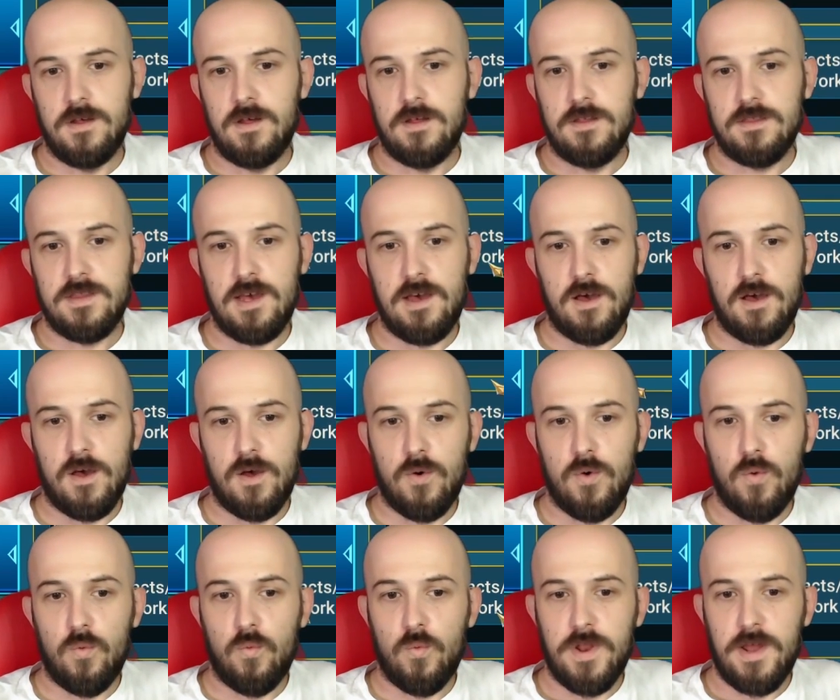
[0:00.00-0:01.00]
that
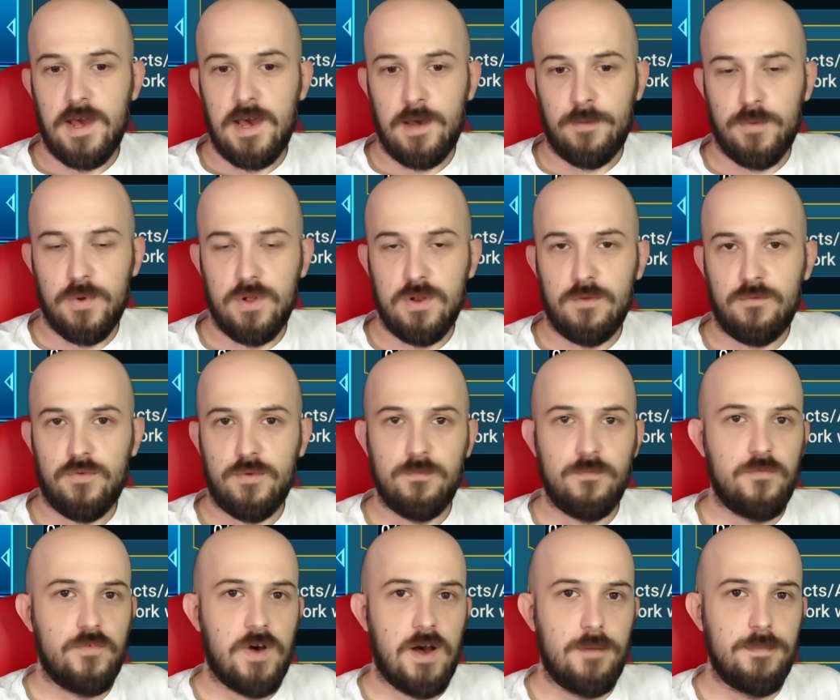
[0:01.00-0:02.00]
would happen from
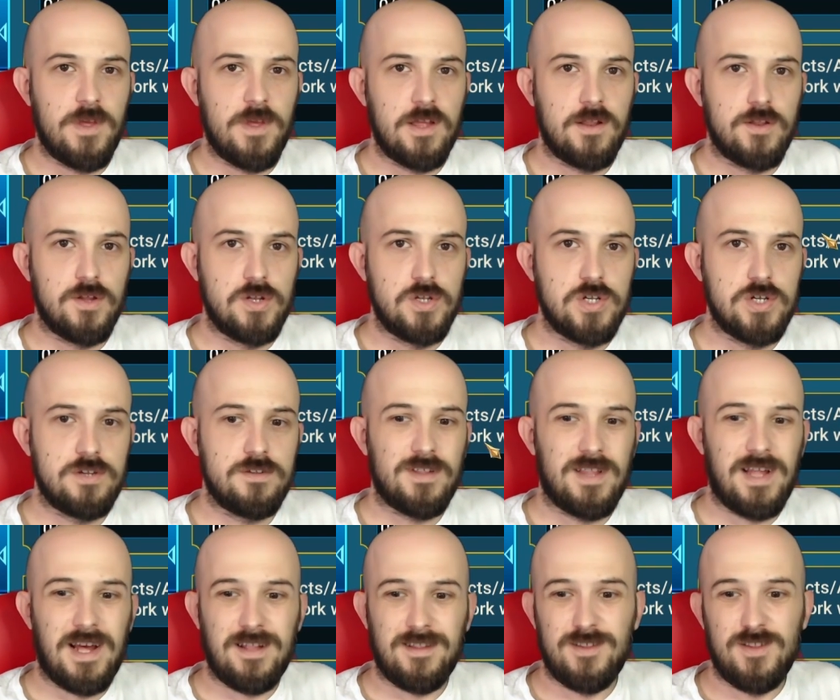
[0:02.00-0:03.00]
farming dungeon, so
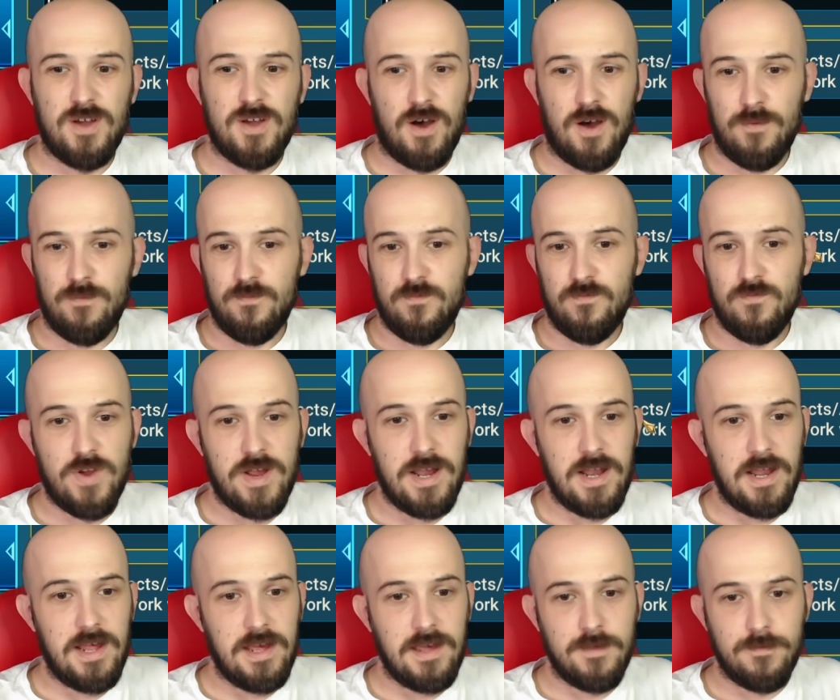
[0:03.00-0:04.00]
that's not
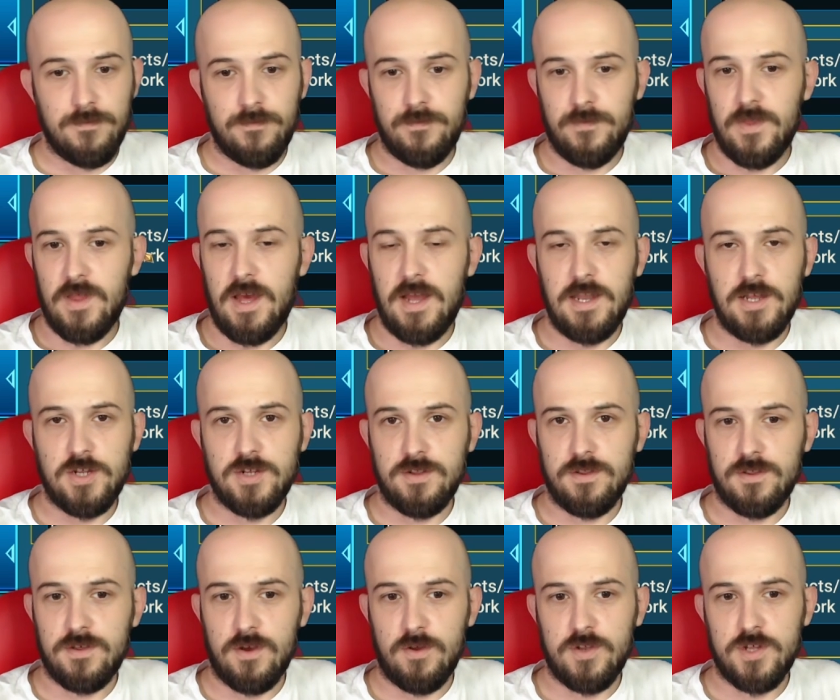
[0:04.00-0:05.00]
really an issue
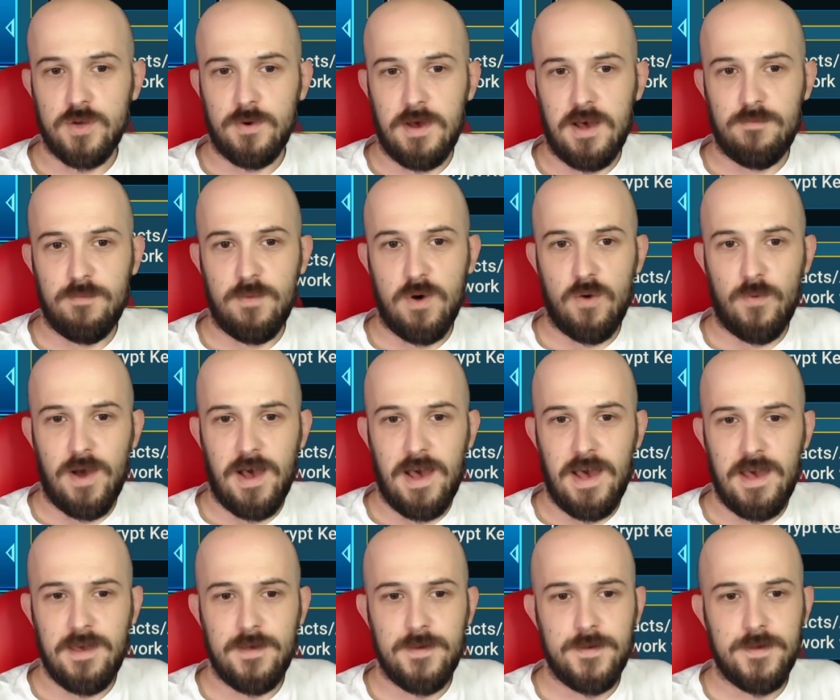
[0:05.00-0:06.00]
that's going to go out of my
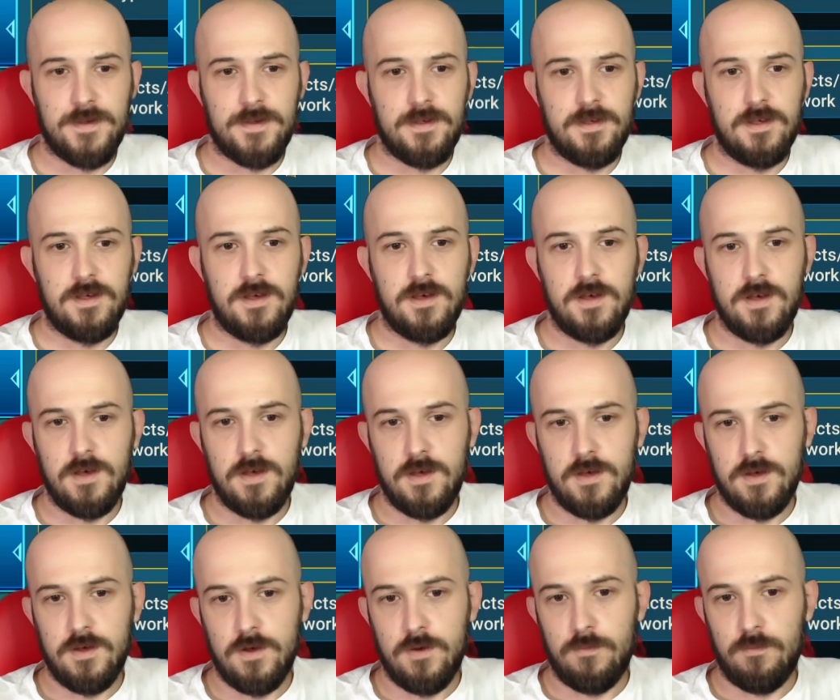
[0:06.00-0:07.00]
way.
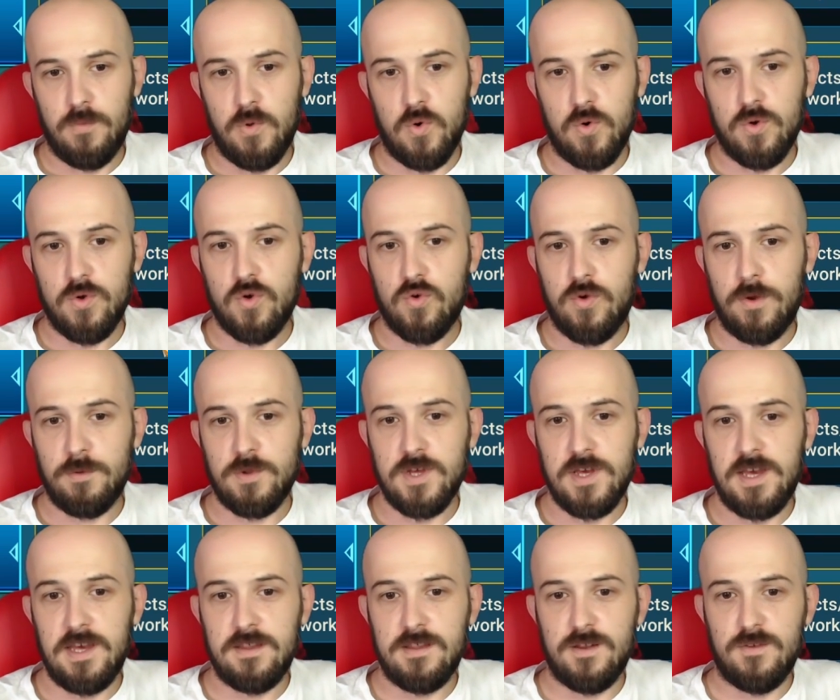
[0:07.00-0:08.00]
But Crypt
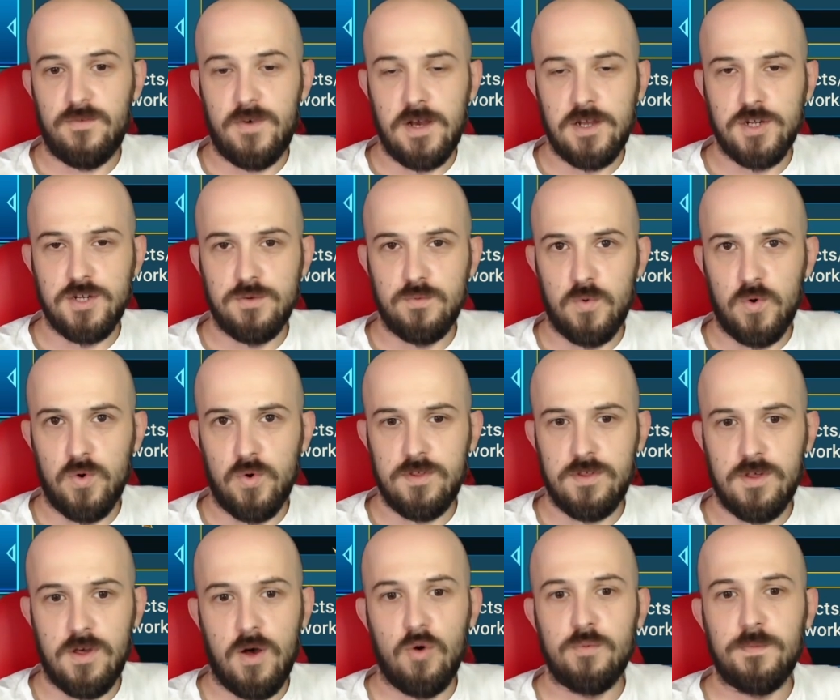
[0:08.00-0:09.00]
Keys in Faction Wars,
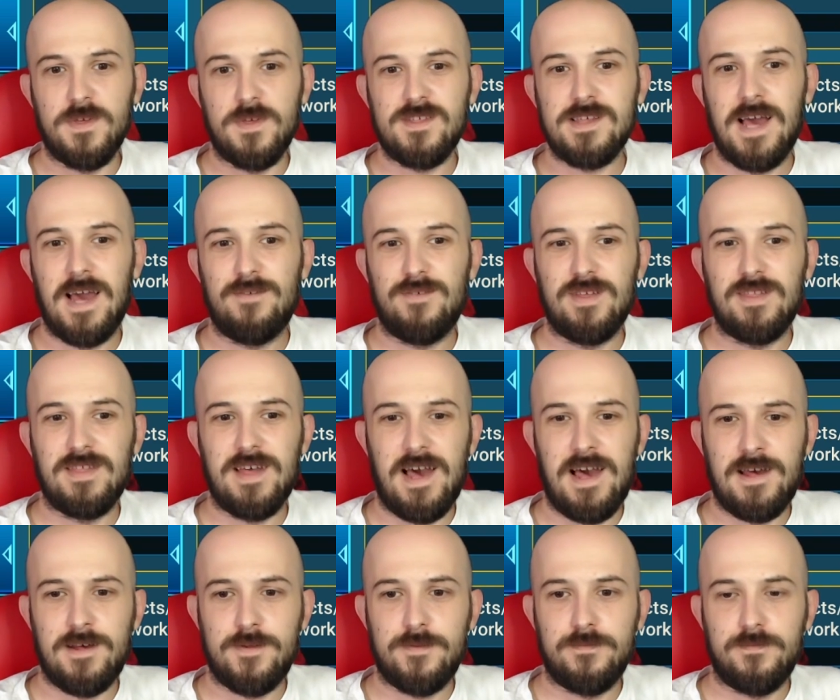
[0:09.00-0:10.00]
I would be saving
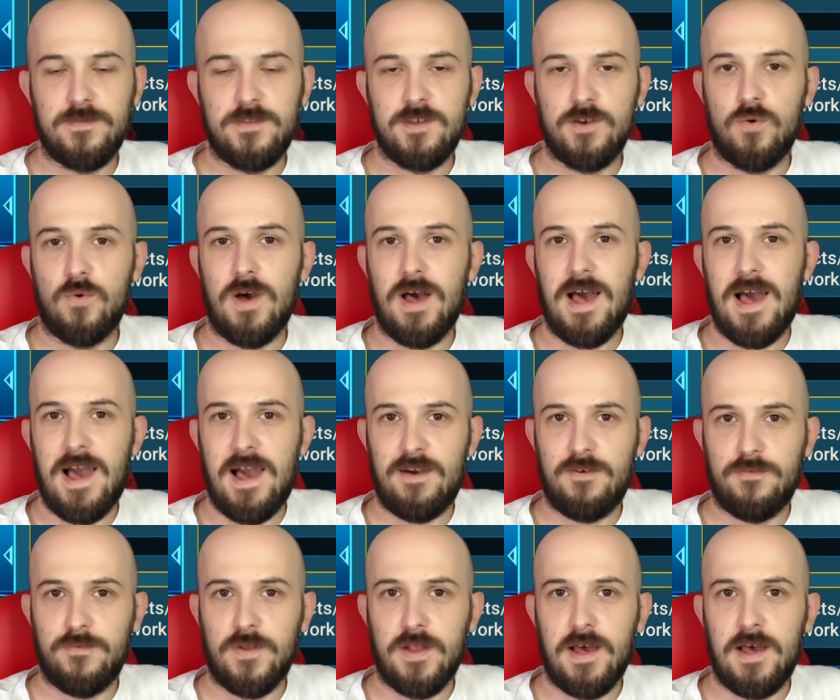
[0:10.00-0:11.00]
that till
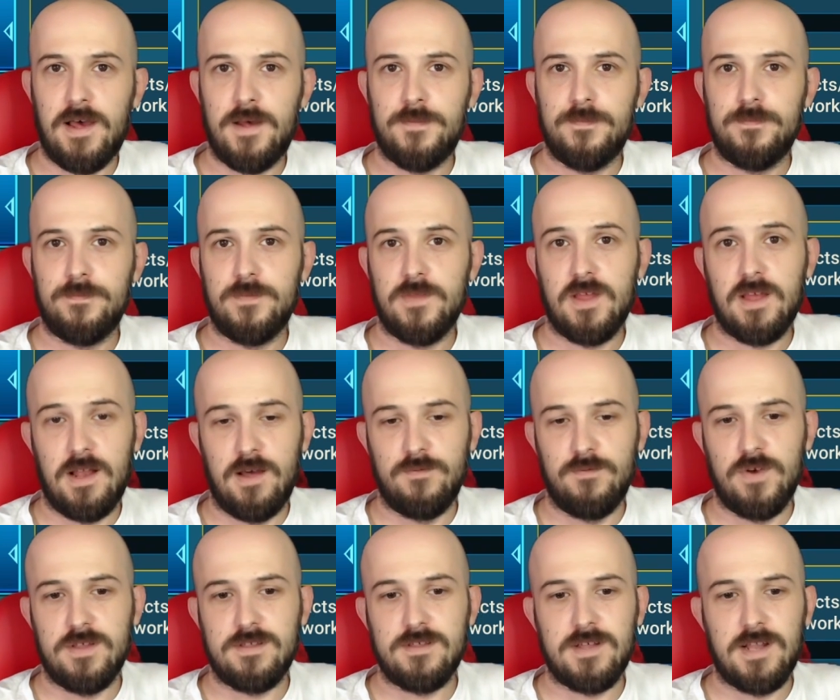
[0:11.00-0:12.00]
after Clan
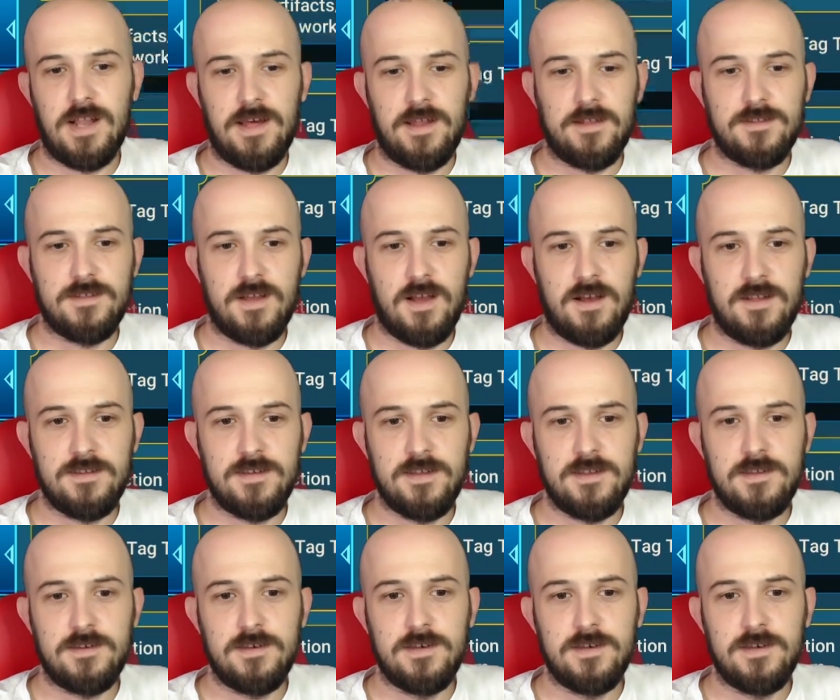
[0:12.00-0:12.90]
vs Clan had started.